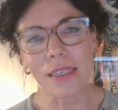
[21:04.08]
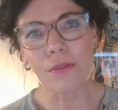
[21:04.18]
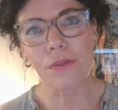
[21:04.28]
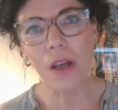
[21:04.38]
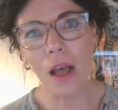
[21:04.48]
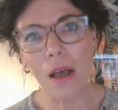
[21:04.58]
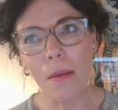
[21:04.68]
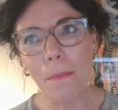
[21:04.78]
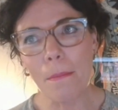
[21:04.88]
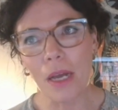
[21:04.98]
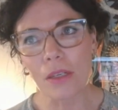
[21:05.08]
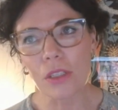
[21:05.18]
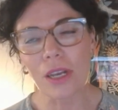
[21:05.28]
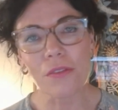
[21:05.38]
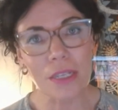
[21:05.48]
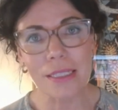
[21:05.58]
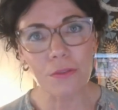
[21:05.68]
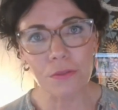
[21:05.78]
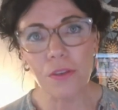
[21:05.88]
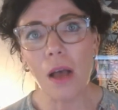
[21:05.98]
I see far
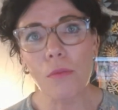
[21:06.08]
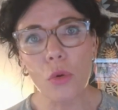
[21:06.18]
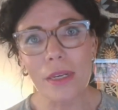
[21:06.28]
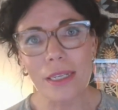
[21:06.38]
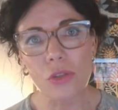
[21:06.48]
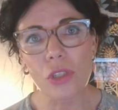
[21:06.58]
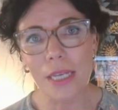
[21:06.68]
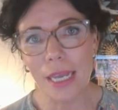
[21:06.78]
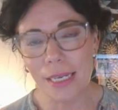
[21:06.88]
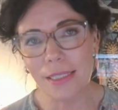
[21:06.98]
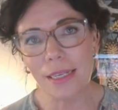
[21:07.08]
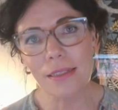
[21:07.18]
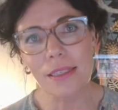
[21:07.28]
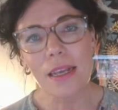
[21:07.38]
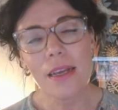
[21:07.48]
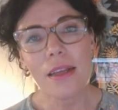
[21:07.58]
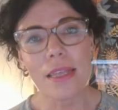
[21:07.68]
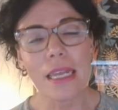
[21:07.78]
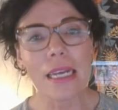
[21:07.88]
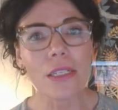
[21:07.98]
more estrogen excess
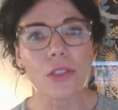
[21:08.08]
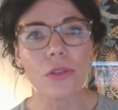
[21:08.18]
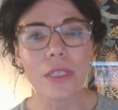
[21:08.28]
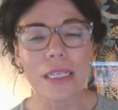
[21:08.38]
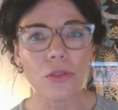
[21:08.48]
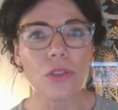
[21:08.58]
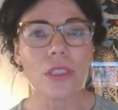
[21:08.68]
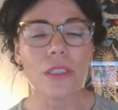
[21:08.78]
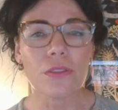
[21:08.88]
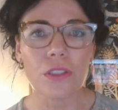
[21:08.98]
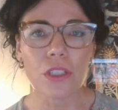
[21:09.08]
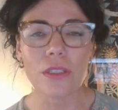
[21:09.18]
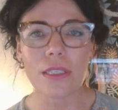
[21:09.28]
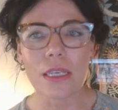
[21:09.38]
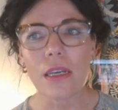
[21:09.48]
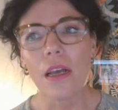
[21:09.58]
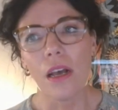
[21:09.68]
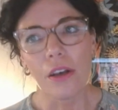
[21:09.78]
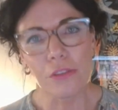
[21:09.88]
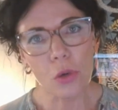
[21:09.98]
than I do estrogen deficiency.
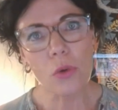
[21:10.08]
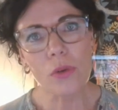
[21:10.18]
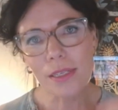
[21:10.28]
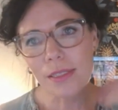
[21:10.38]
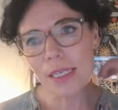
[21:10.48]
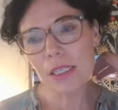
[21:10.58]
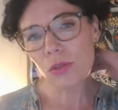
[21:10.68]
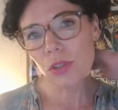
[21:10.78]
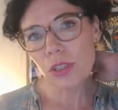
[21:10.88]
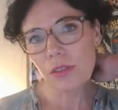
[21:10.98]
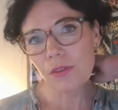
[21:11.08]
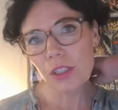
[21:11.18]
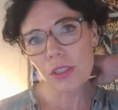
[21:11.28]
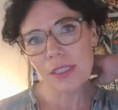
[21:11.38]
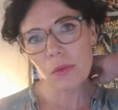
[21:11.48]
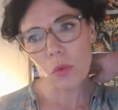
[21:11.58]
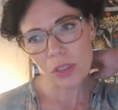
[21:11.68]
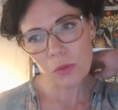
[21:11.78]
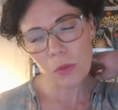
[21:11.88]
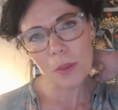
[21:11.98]
Of course, I see estrogen deficiency
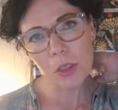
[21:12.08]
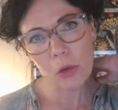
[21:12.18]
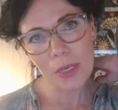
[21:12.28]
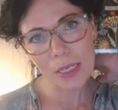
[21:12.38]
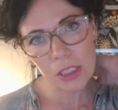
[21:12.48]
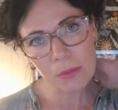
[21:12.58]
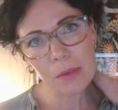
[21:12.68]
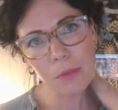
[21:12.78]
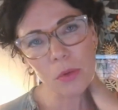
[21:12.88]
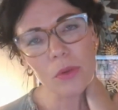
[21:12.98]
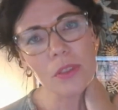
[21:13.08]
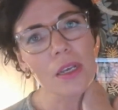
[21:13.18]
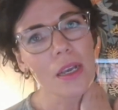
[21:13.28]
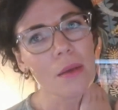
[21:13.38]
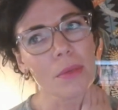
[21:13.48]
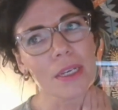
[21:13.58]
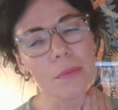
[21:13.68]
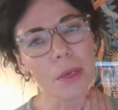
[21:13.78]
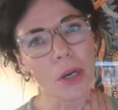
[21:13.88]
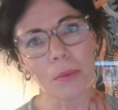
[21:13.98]
once women go into menopause, but
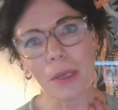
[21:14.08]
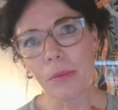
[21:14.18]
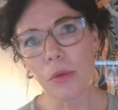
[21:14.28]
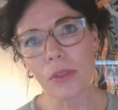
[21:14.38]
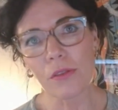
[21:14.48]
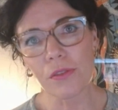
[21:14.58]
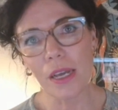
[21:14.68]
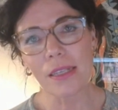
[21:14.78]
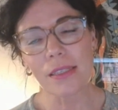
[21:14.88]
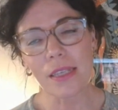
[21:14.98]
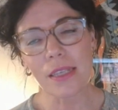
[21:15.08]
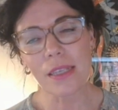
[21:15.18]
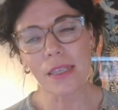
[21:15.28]
in the perimenopausal phase,